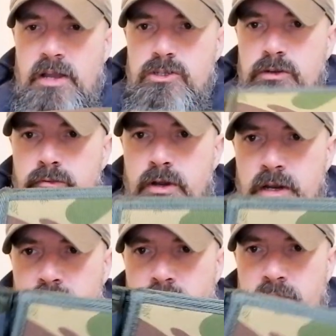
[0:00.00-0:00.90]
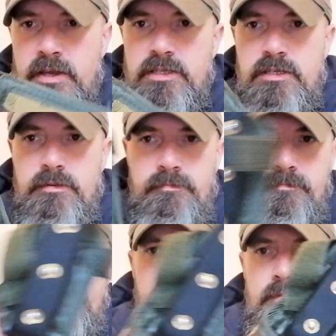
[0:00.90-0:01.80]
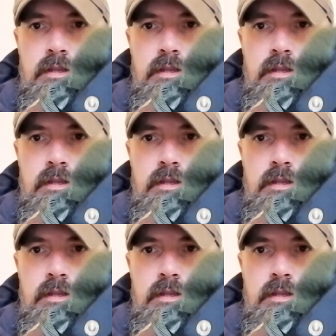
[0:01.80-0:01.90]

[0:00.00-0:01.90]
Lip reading: actually really like this.